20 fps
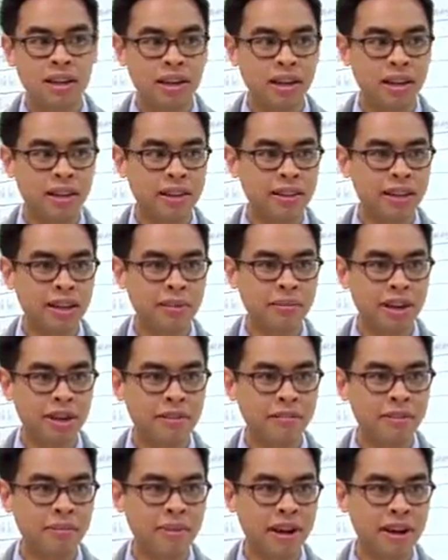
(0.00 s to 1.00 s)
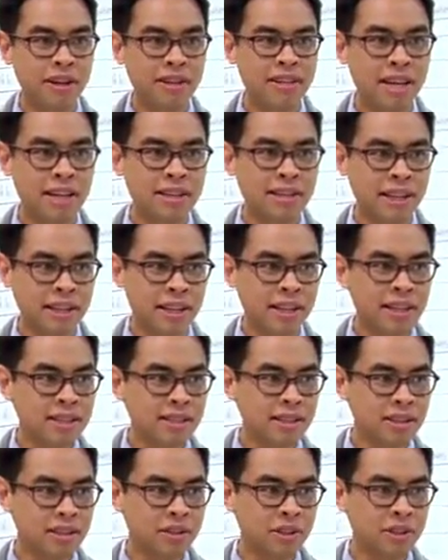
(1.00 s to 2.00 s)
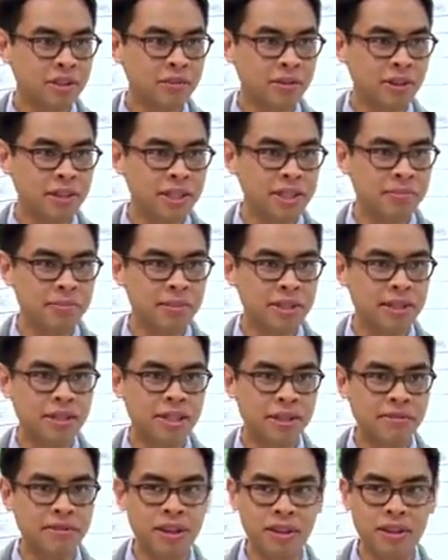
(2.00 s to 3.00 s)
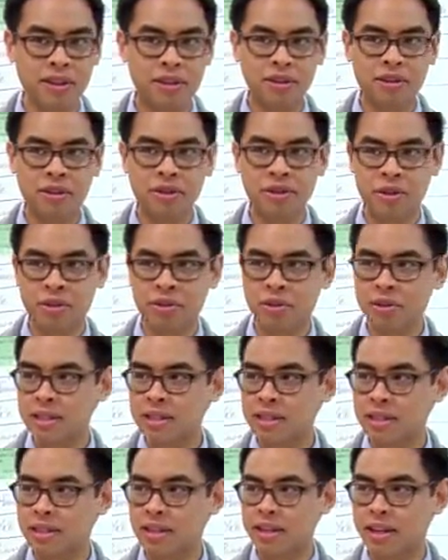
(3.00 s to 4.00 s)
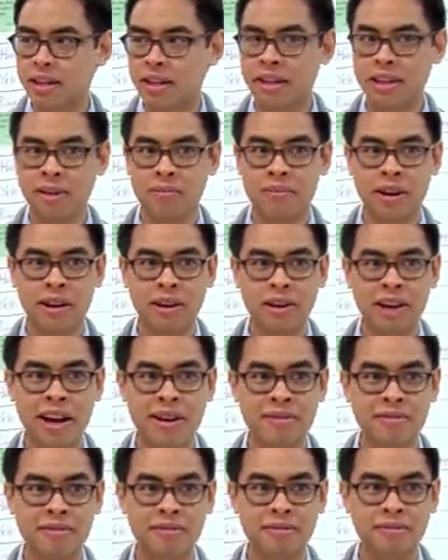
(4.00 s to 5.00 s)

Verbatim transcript: Uh, think about it for about 10 seconds. Look for specific clues in the paragraph.